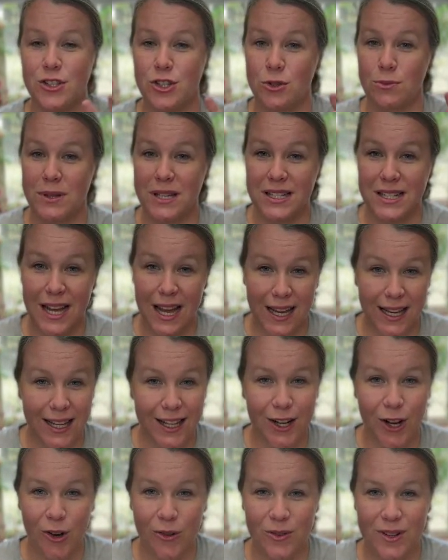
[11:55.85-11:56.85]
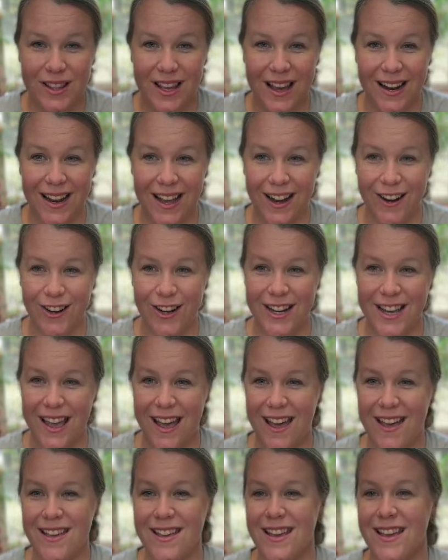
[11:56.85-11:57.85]
to be taking over that
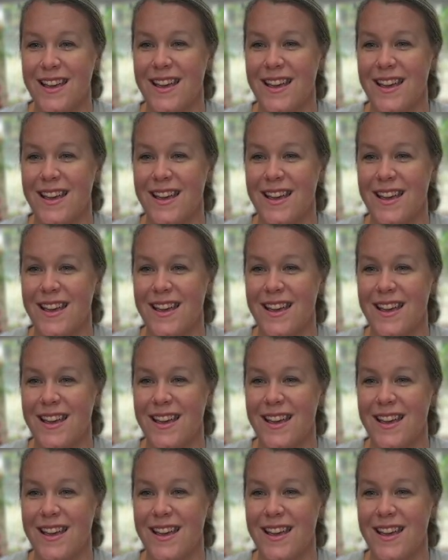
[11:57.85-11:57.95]
area.